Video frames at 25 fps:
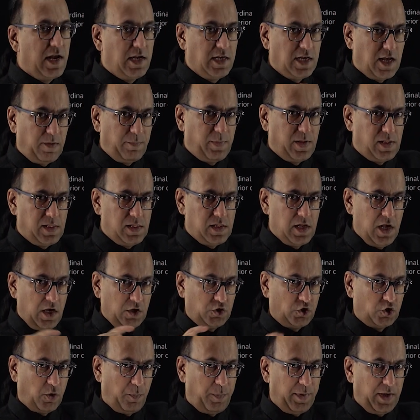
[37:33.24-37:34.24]
double
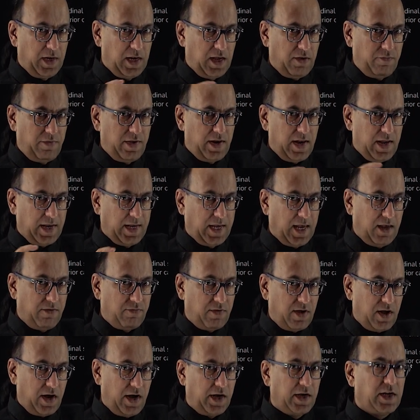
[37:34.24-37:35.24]
superior vena
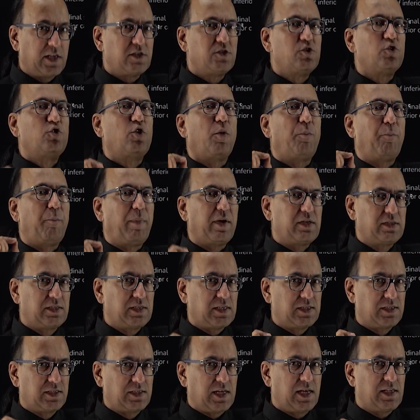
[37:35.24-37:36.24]
cava. It is due to
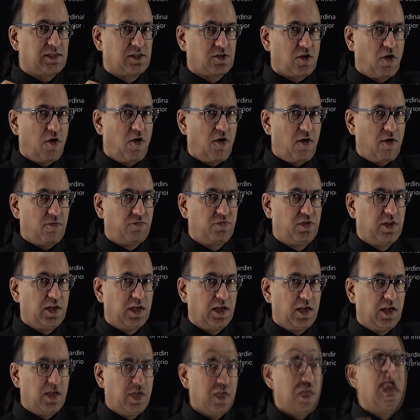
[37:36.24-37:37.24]
persistence of
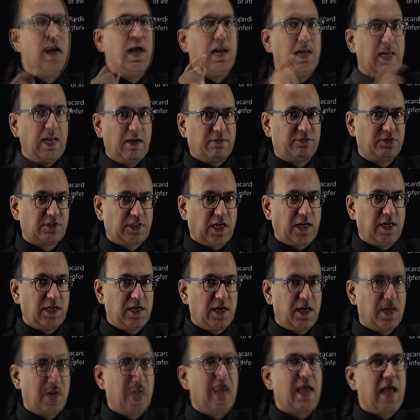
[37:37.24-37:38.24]
the
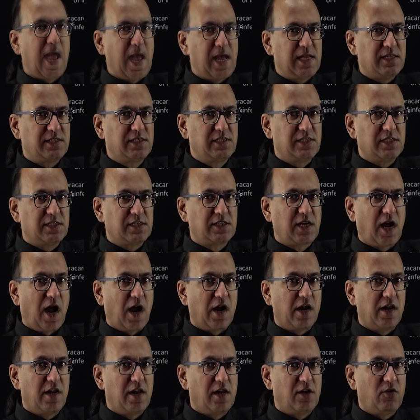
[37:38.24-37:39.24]
left-sided anterior
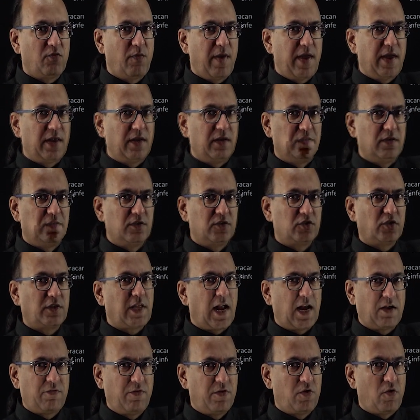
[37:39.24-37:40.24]
cardinal vein. So
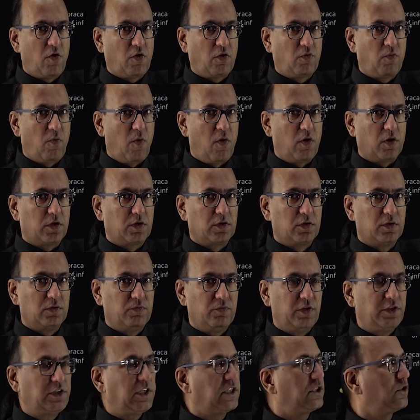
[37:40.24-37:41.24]
that we don't want.
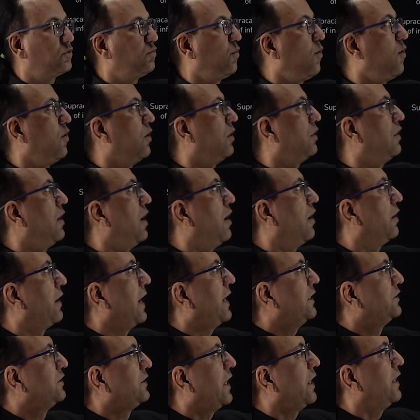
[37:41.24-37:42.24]
We just want the
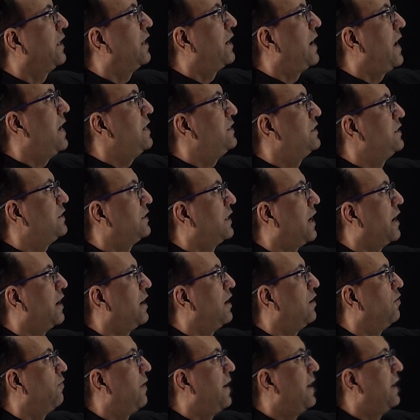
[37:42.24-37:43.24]
right-sided anterior
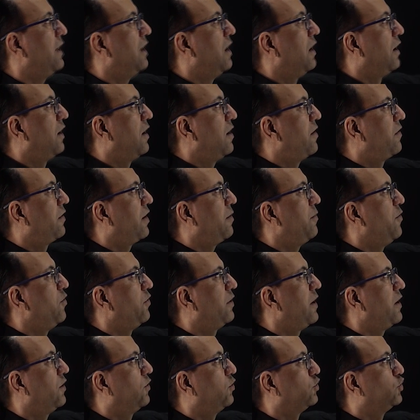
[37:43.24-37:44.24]
cardinal vein
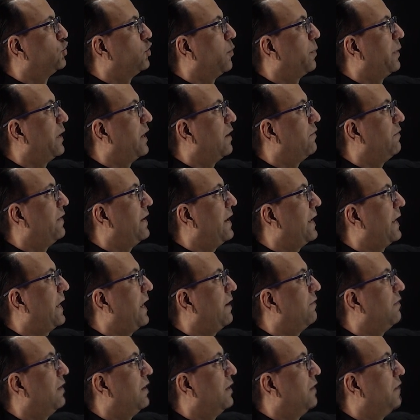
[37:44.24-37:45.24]
contributing to superior vena
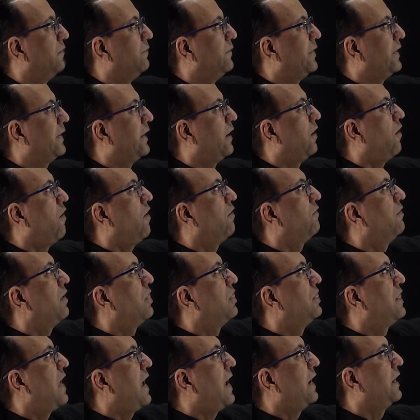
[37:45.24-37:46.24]
cava. But along
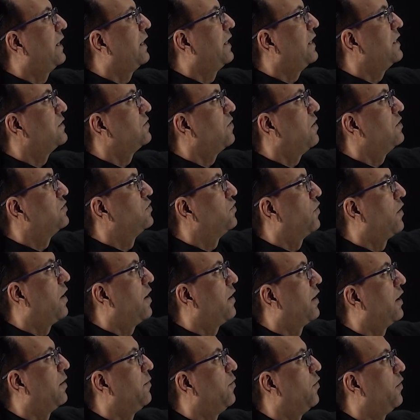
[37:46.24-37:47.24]
with that, it is also
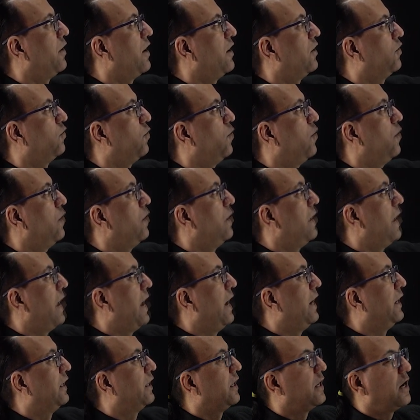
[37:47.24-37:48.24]
contributing to
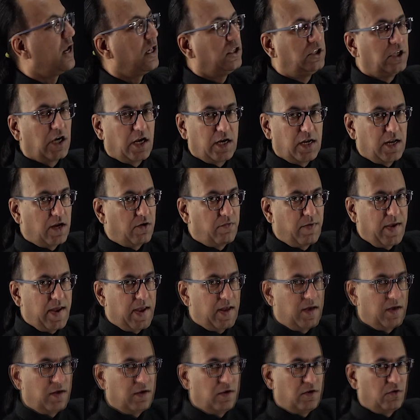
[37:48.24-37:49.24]
internal jugular
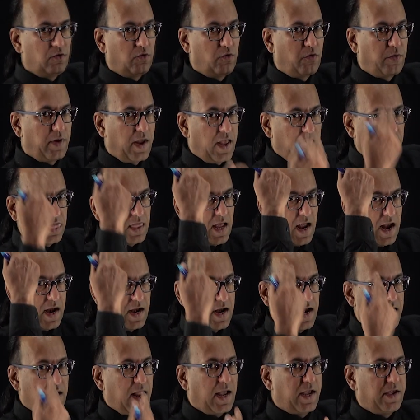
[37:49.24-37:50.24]
vein to drain the head
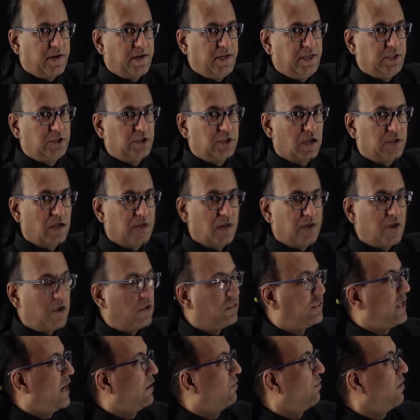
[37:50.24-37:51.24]
and neck region. Now
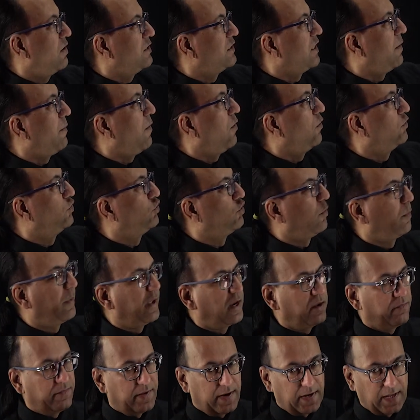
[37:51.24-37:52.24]
that was about
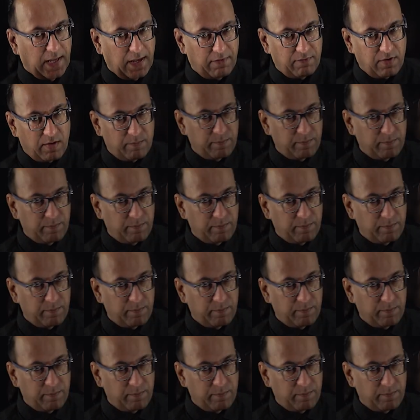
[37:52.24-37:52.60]
superior vena cava,